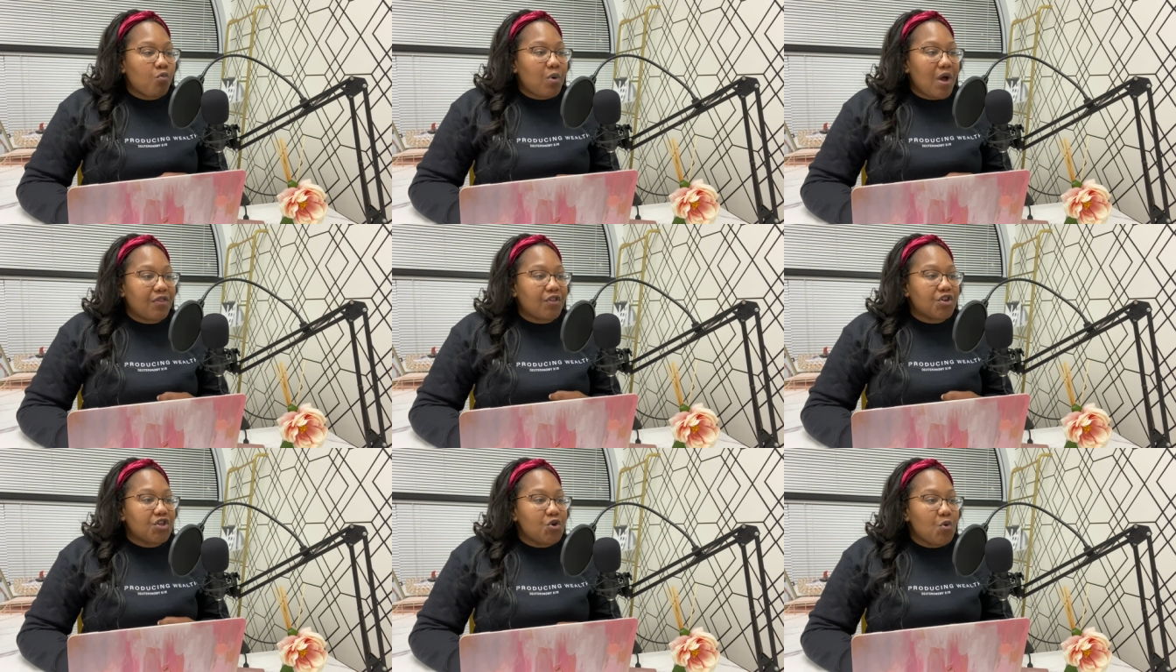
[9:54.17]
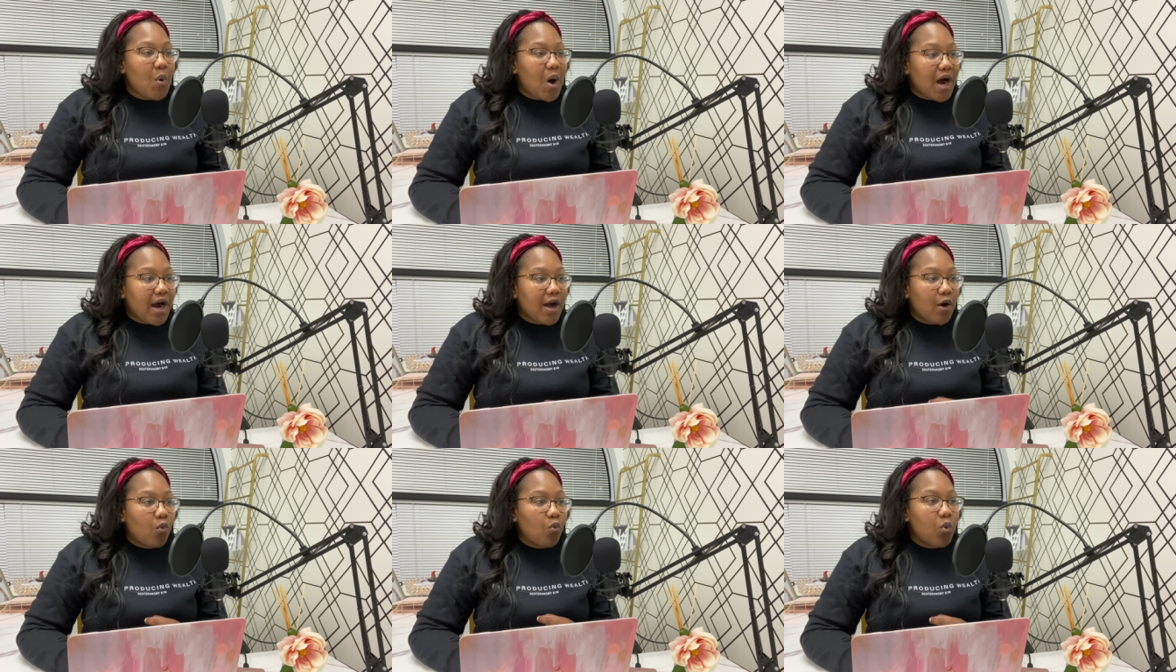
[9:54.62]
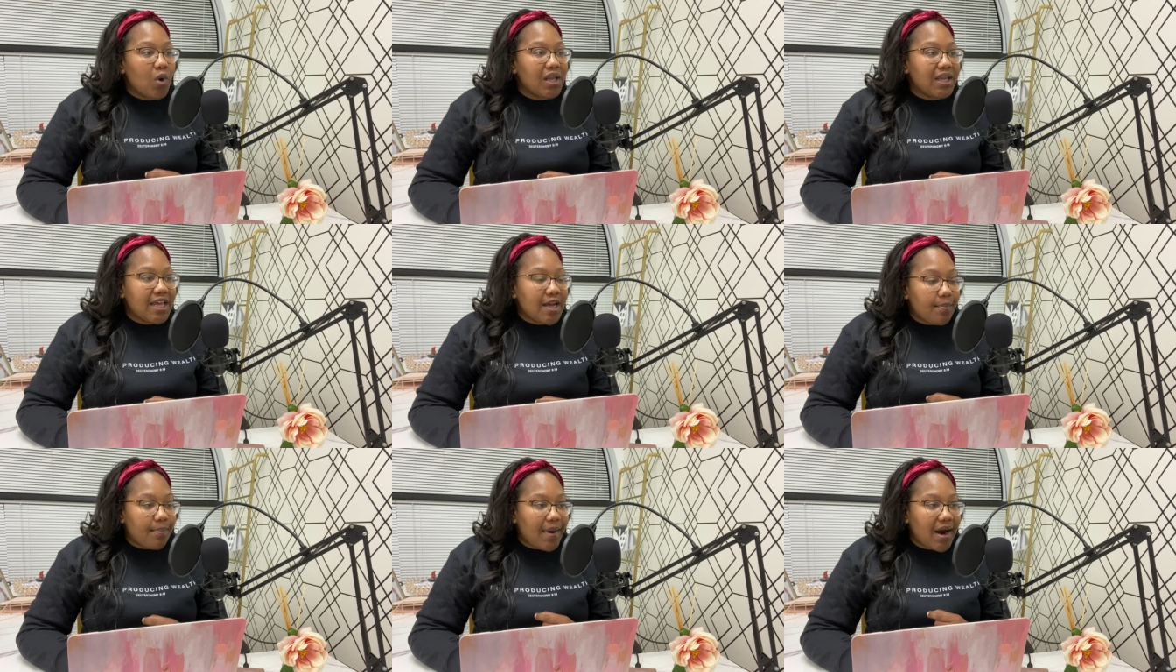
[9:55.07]
whether you are a
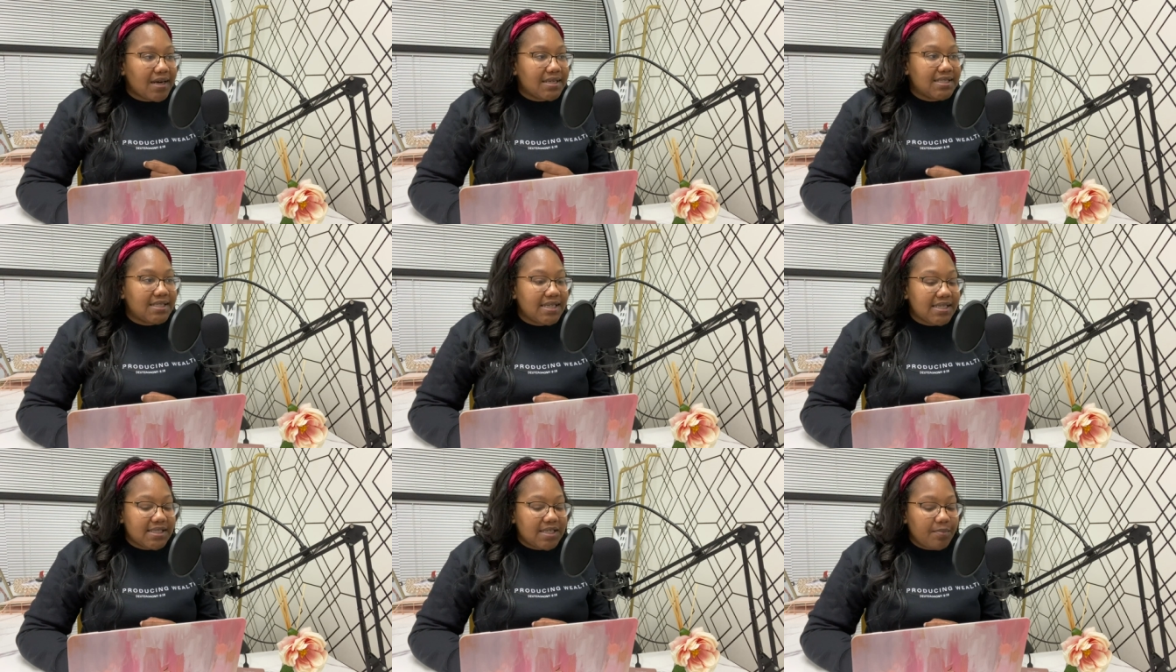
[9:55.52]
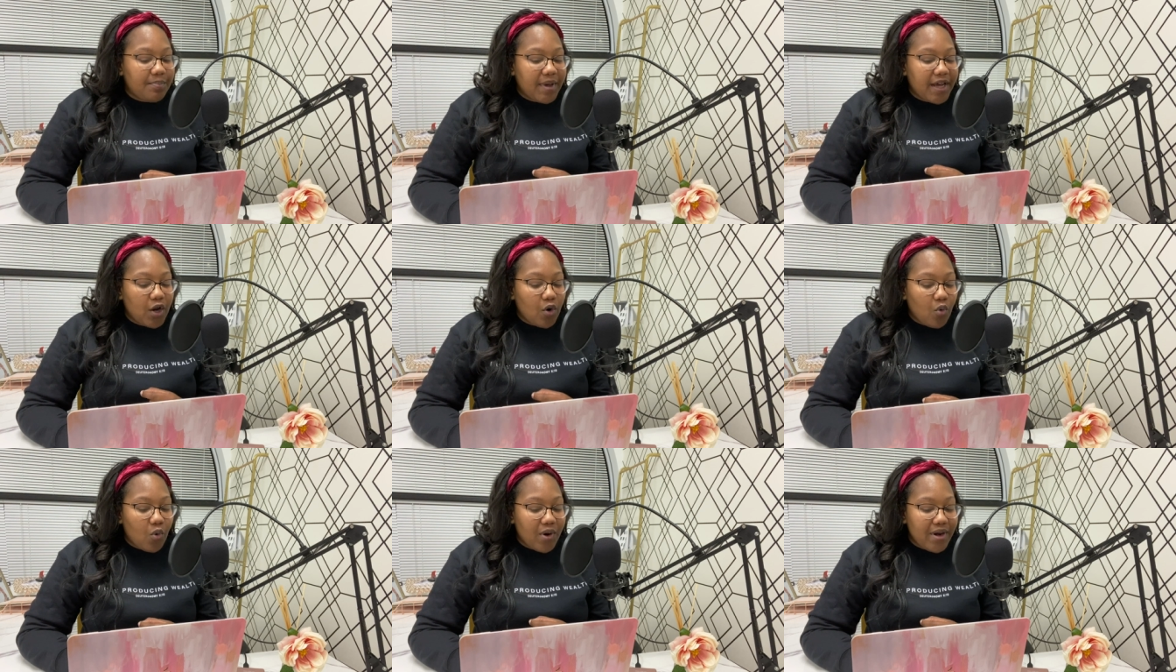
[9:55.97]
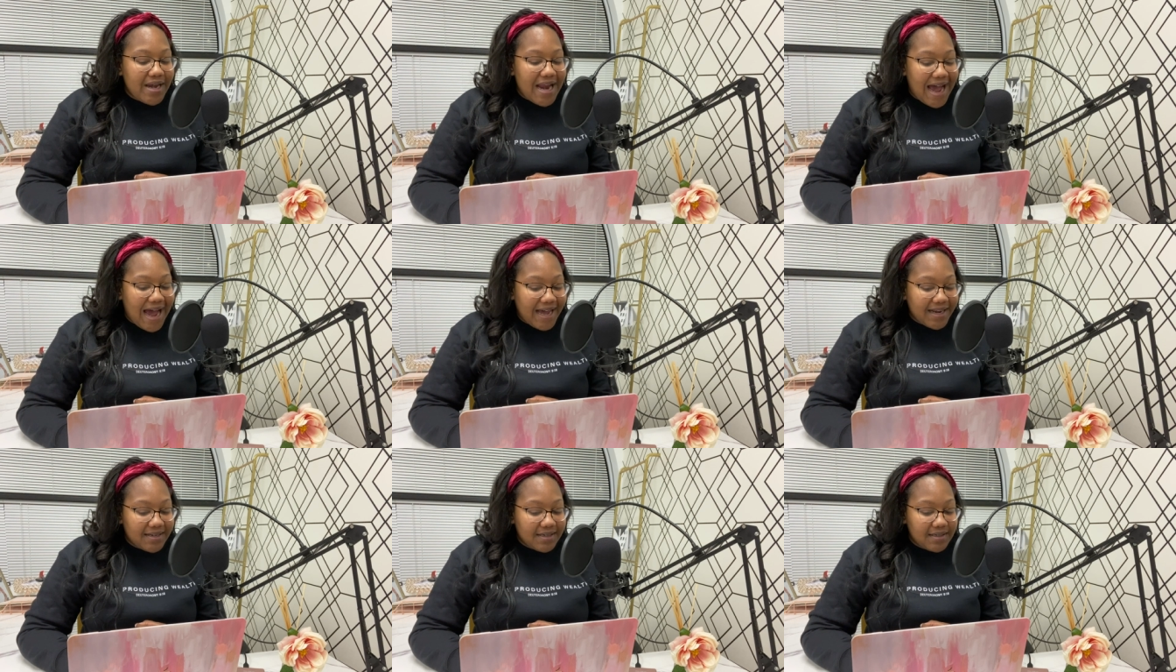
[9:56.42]
willing participant or
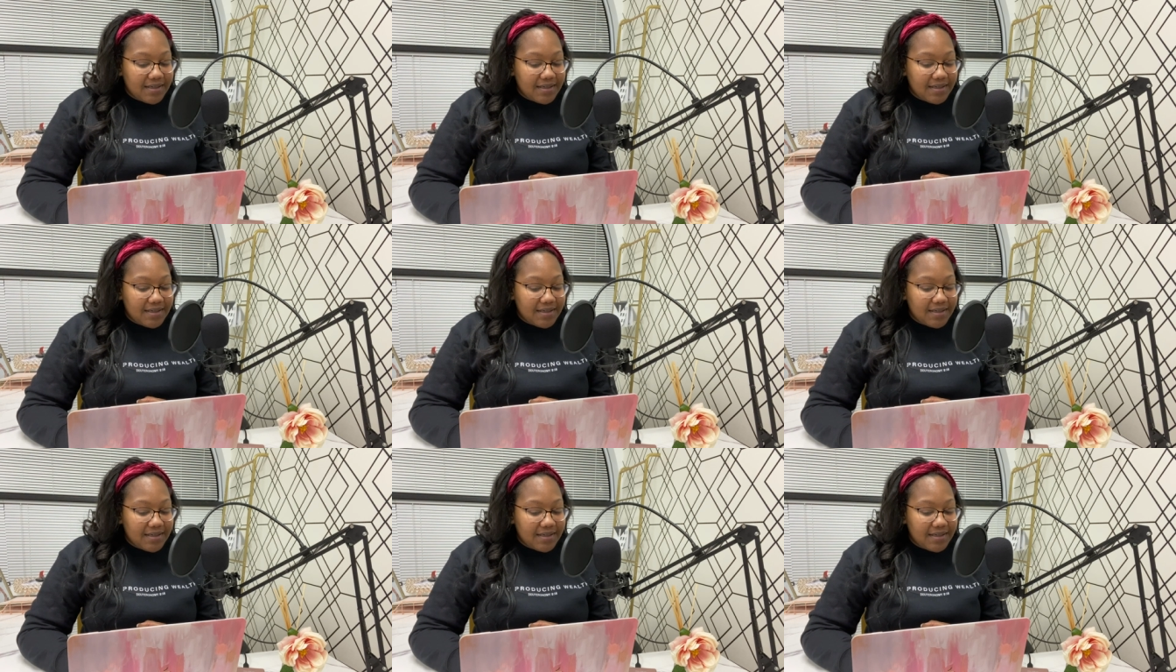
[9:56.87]
not.